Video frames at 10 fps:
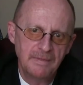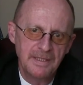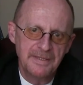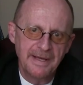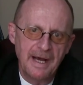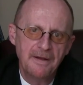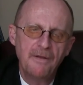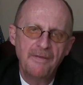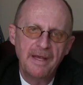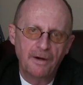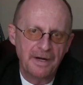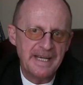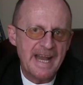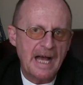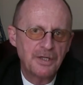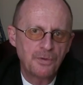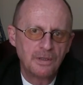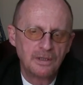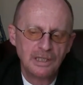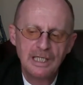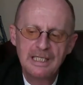is that they are natural